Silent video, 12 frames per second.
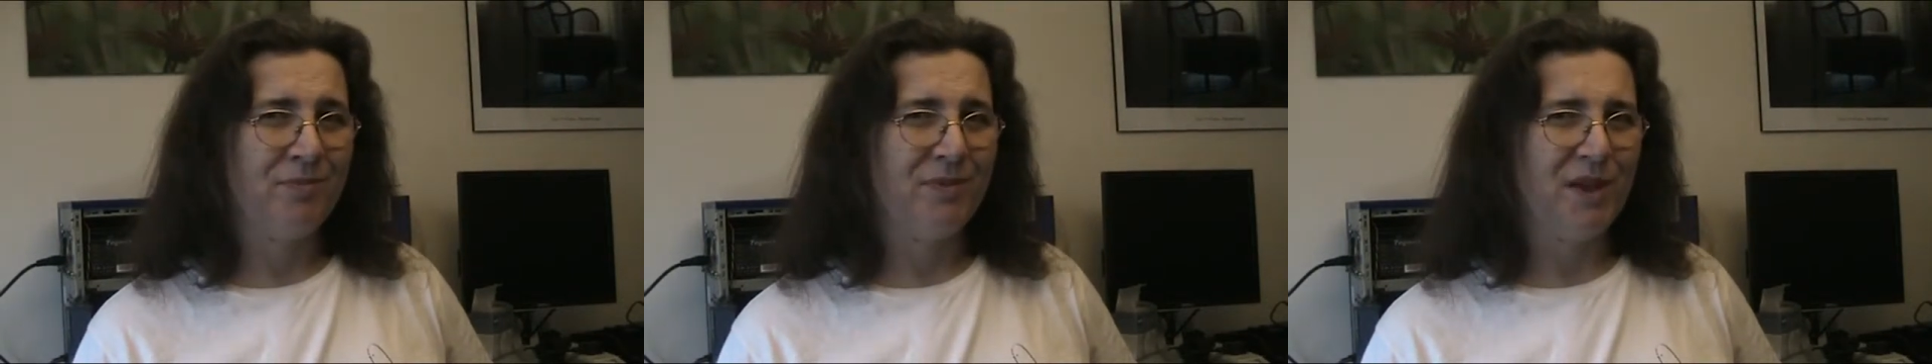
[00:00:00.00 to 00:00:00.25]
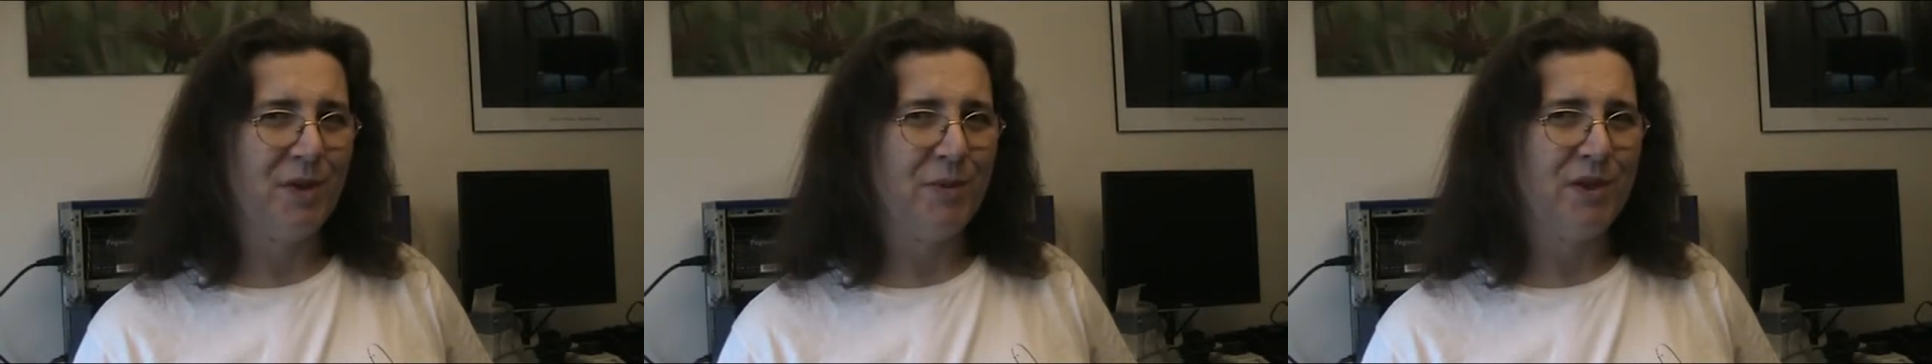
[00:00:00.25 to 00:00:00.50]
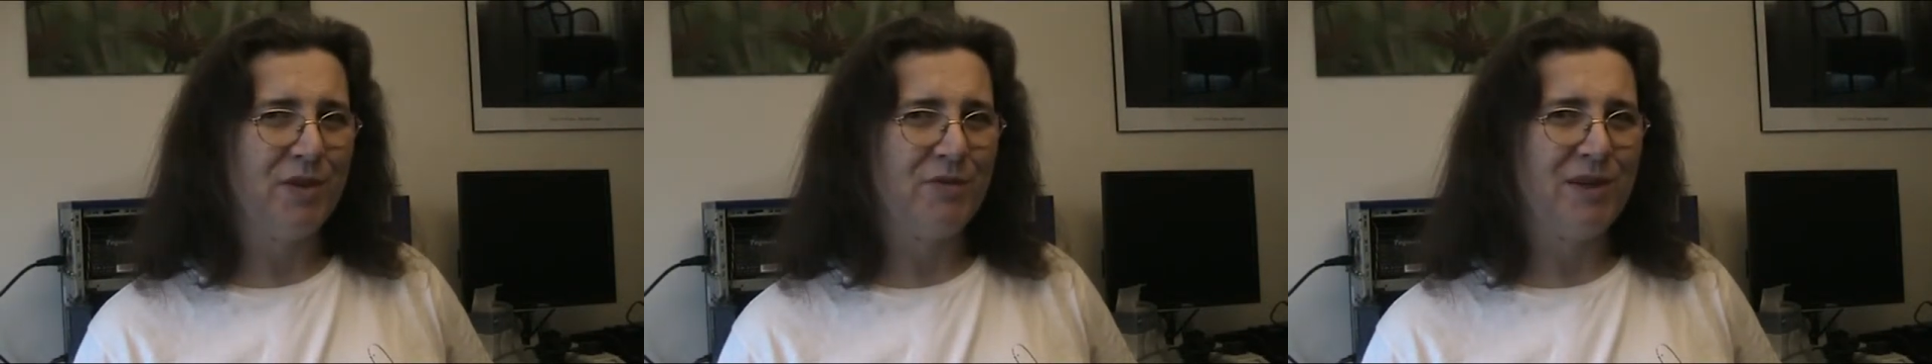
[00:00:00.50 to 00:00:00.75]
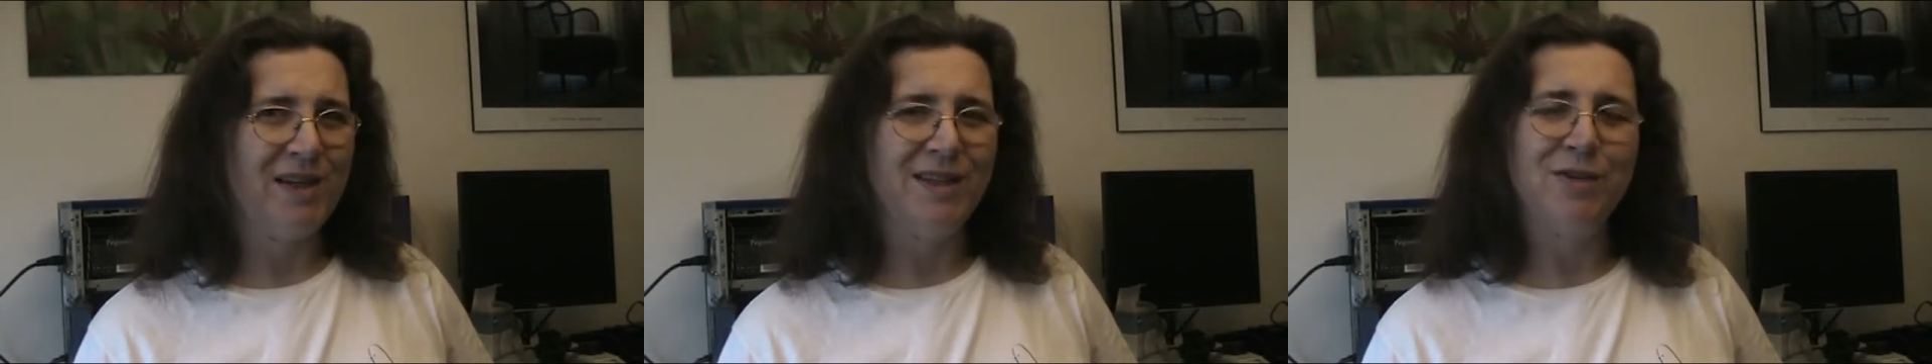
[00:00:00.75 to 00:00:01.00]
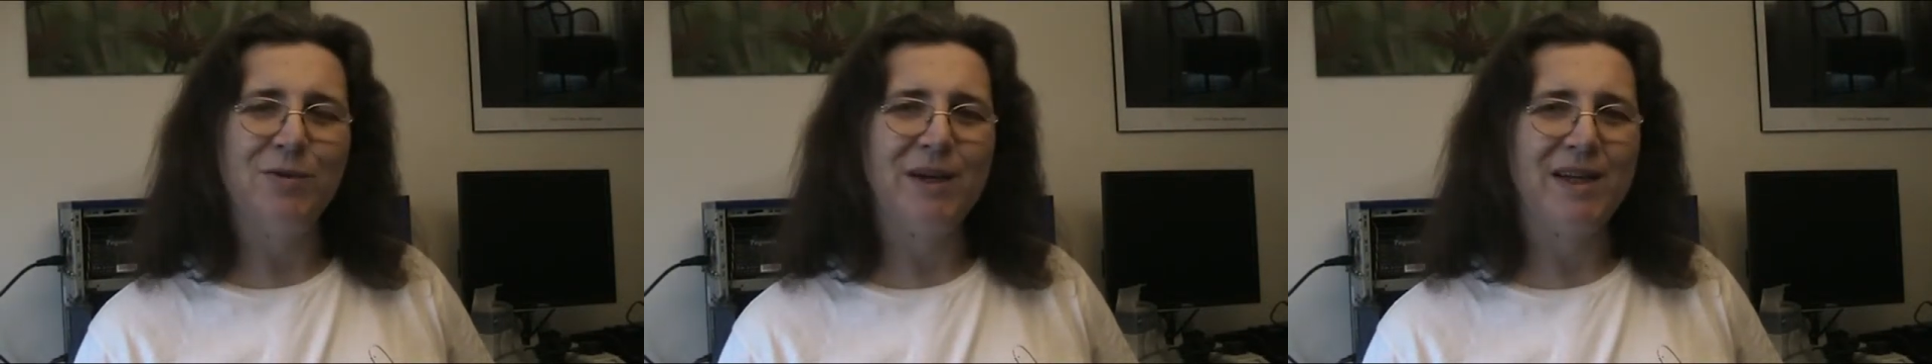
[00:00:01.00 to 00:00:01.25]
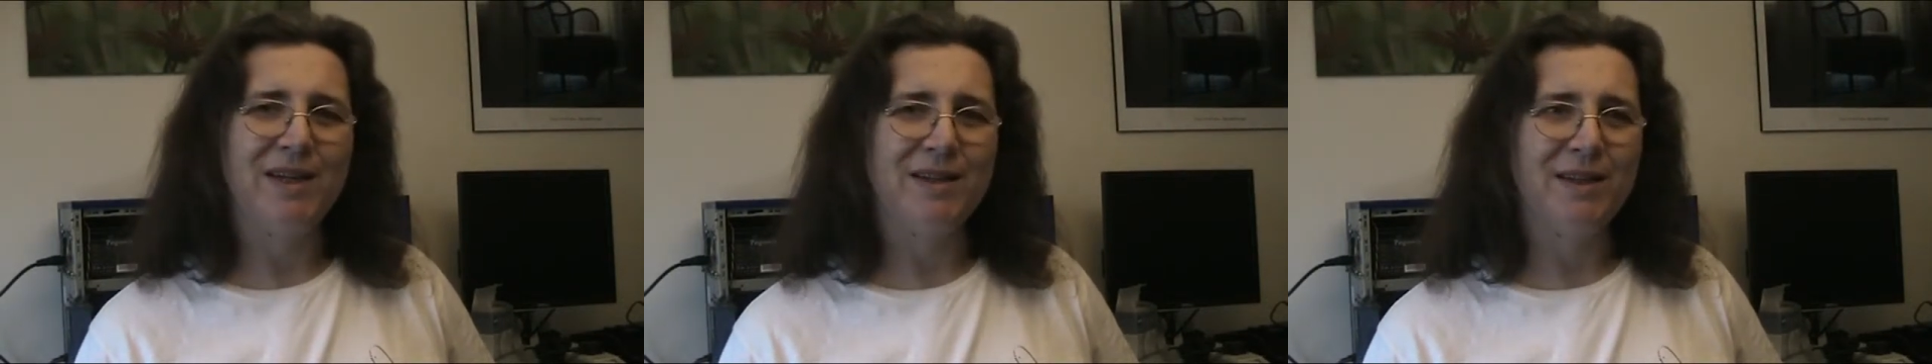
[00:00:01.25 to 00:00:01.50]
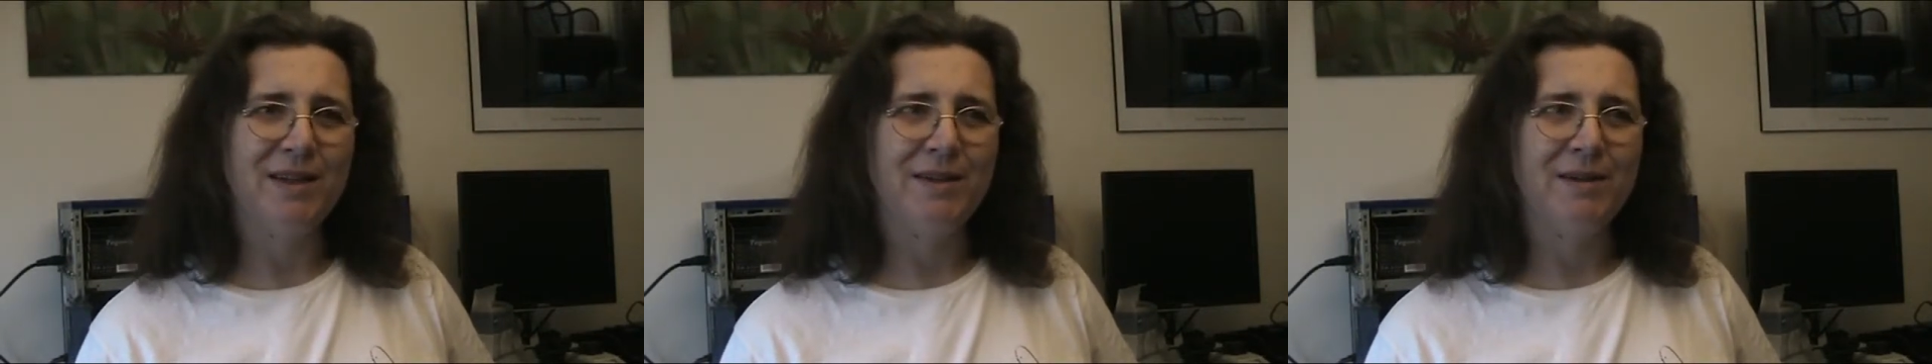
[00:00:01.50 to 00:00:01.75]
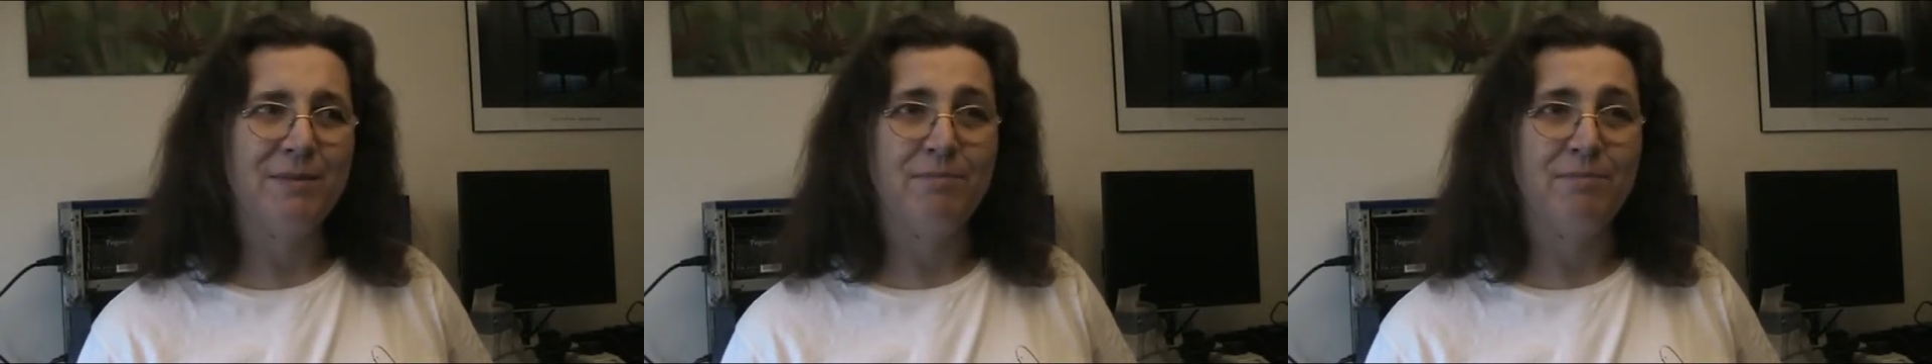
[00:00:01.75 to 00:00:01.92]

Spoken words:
nobody's really doing anything